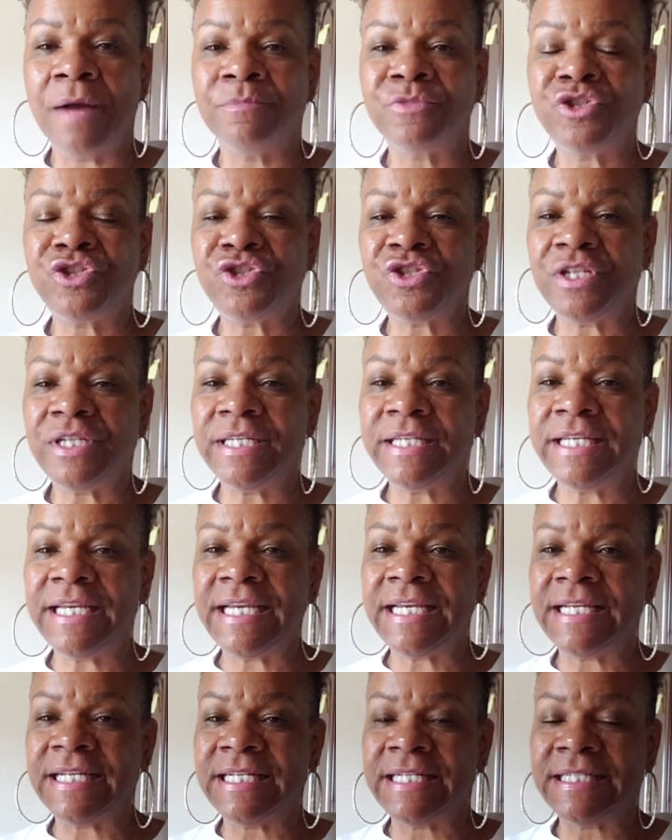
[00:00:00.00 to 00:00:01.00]
She
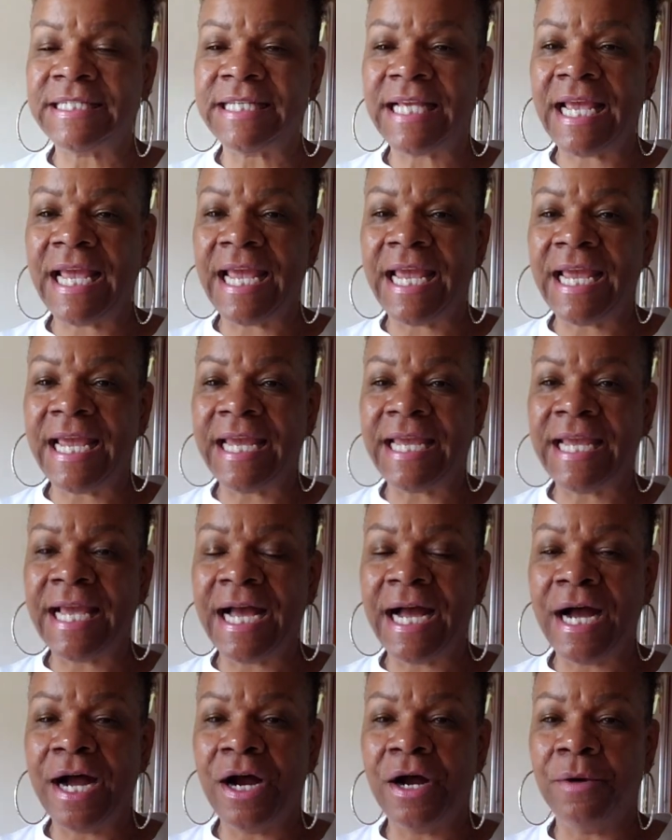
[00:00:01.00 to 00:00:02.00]
is a,
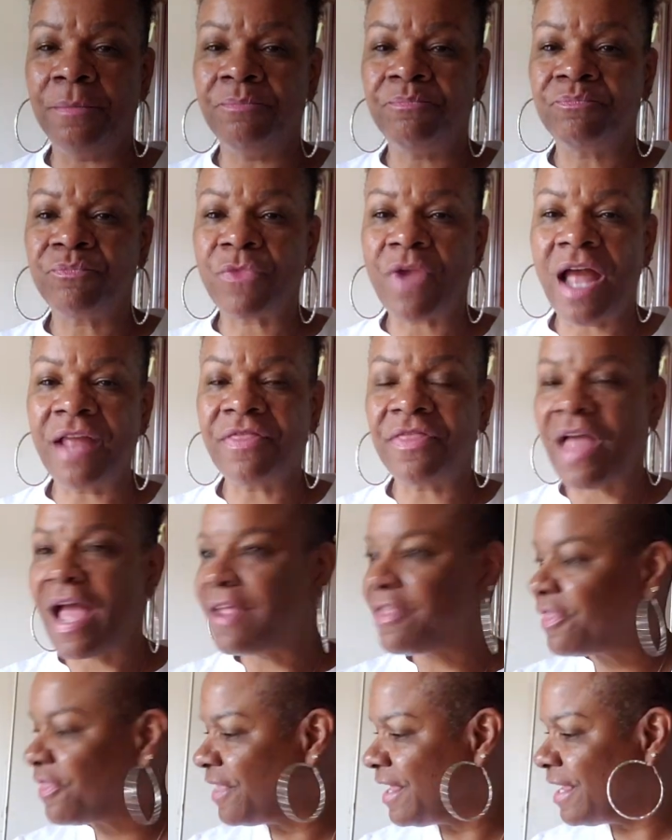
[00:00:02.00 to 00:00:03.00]

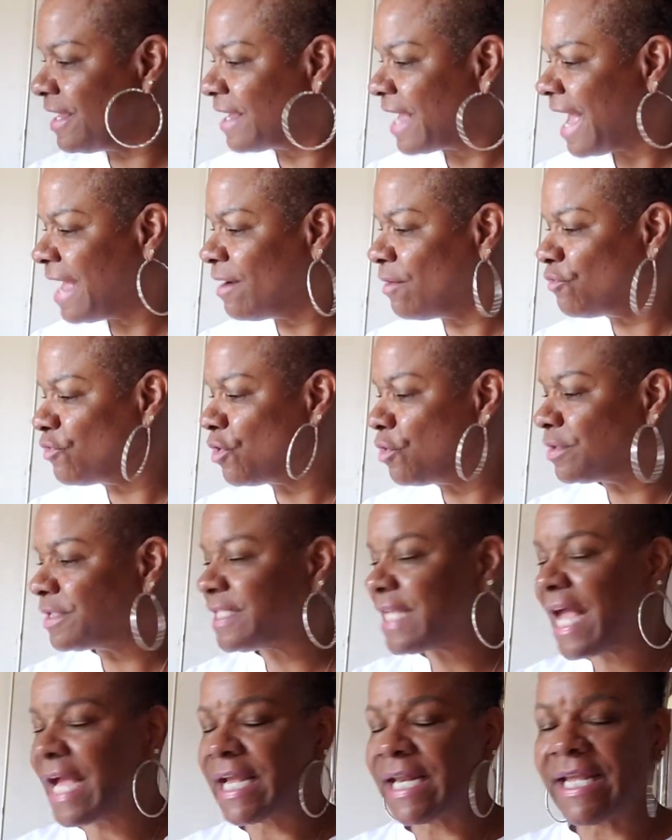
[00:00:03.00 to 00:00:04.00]
I don't know
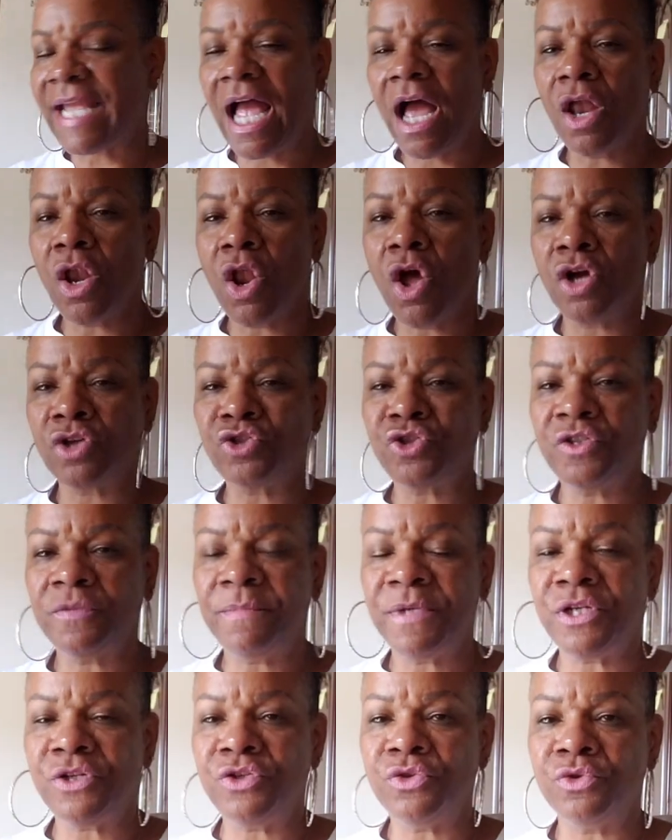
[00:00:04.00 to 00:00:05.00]
exactly how long she's
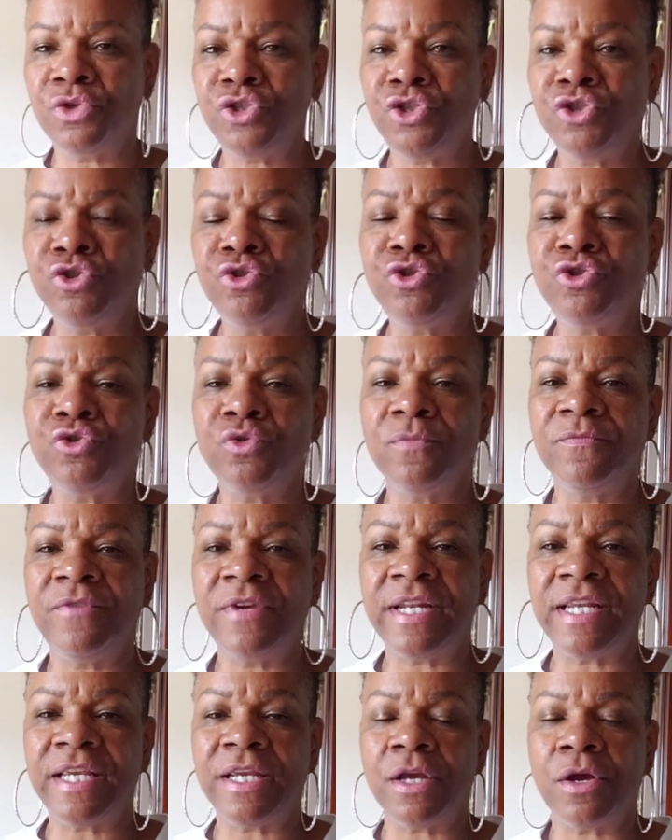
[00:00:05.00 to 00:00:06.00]
been doing YouTube
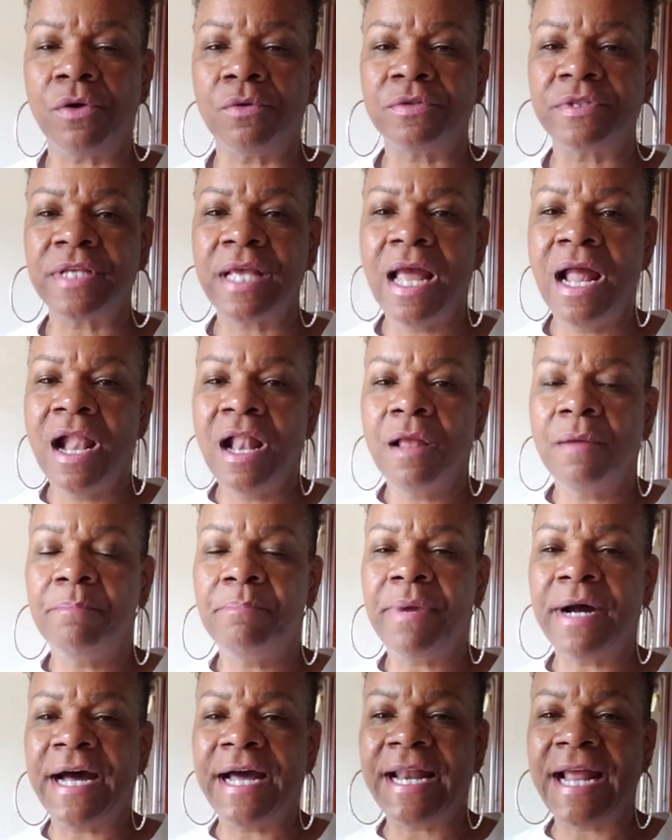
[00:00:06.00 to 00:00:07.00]
videos,
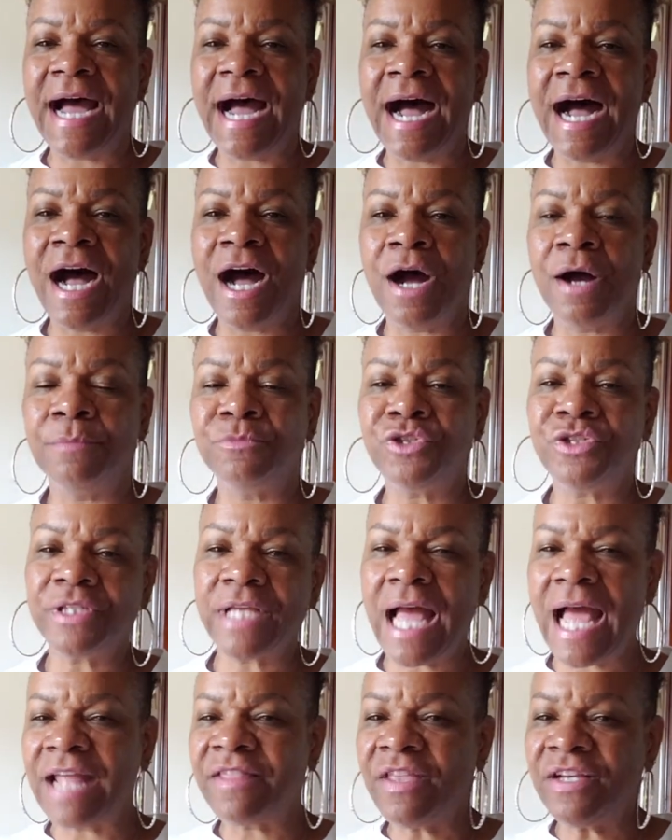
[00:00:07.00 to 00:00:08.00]
but
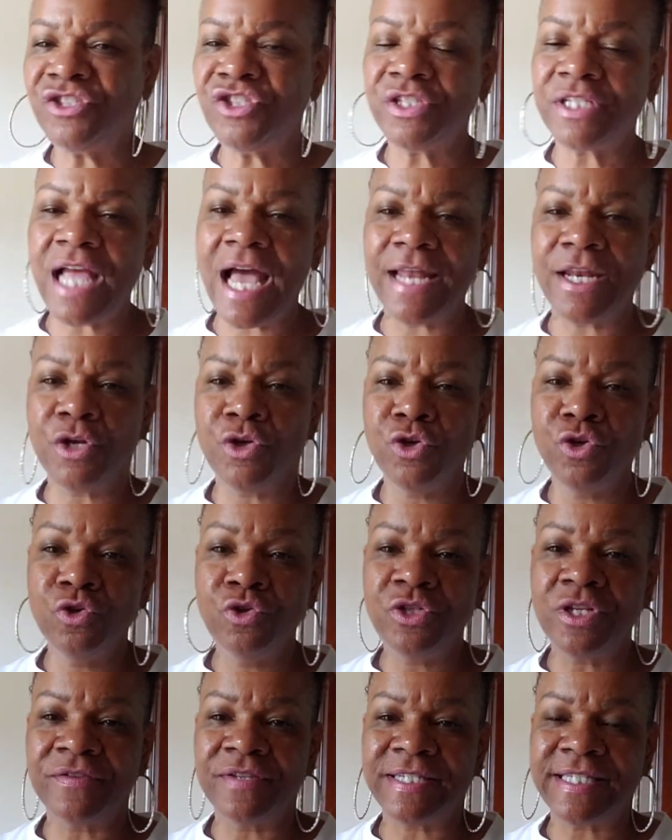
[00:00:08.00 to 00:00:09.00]
I think she's kind of new
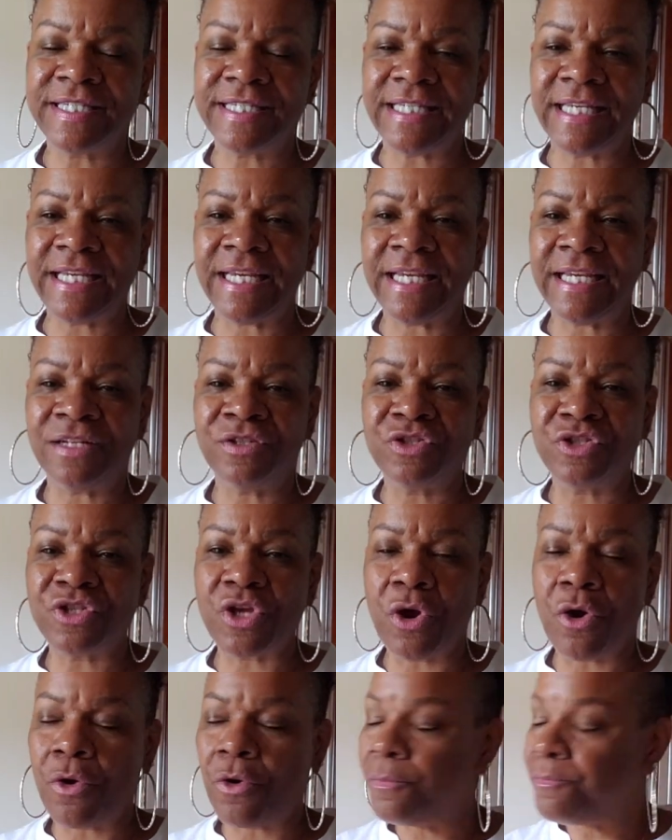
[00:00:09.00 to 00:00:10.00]
to the scene.
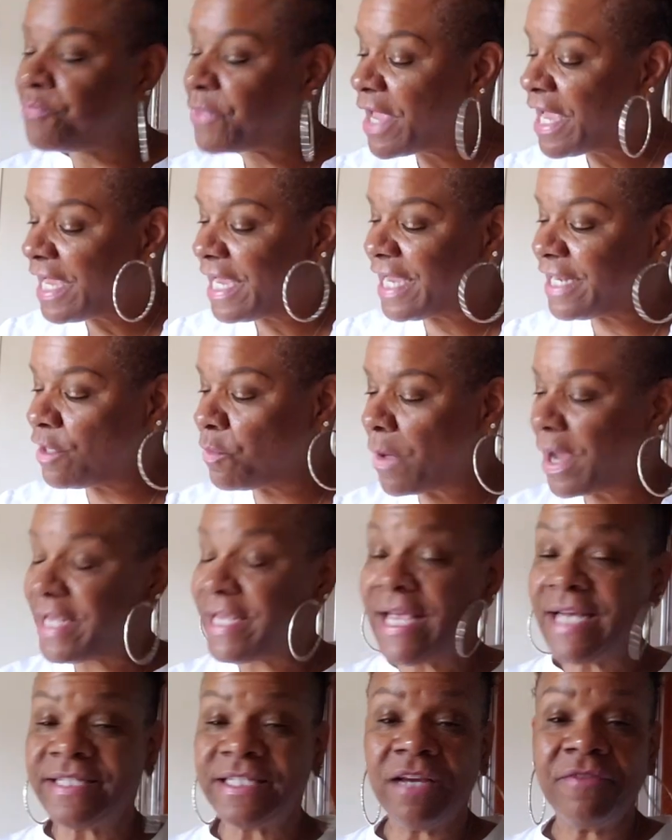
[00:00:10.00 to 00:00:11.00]
So anyway,
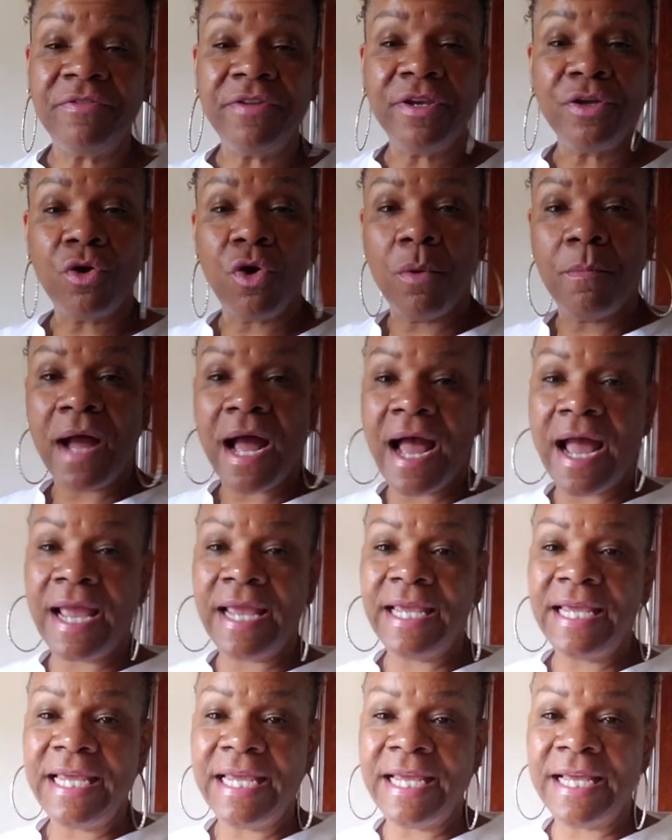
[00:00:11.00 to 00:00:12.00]
yeah, definitely go
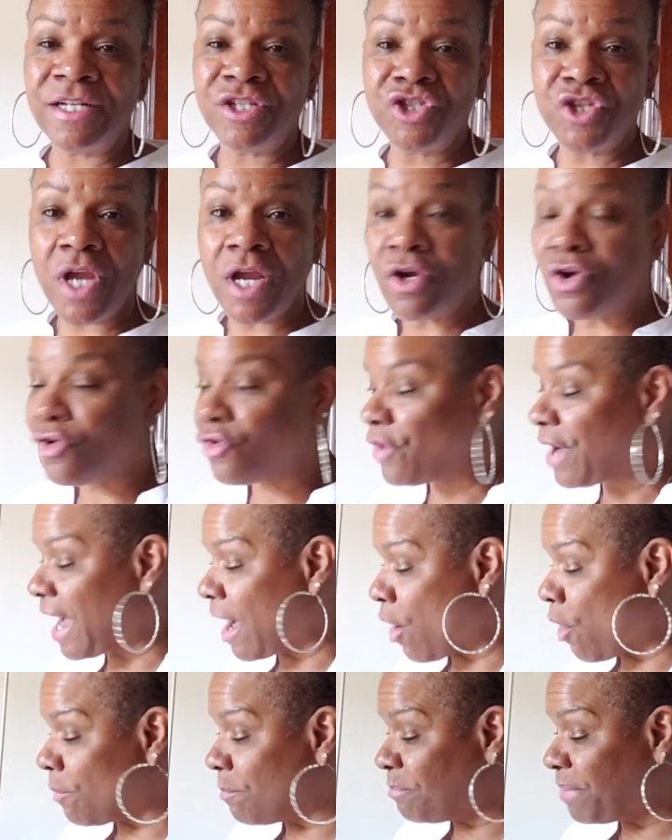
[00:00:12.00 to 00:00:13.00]
by and check her
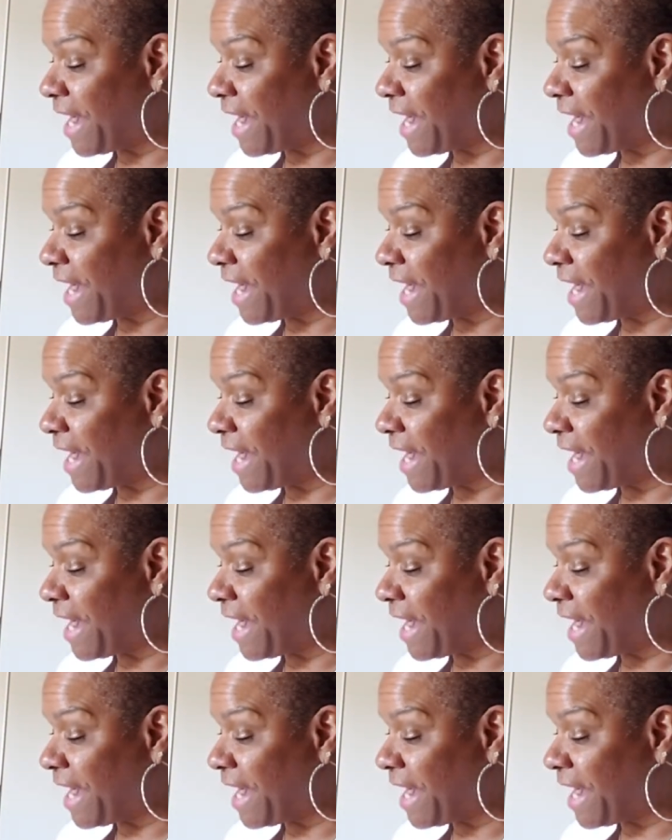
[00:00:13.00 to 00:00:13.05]
out.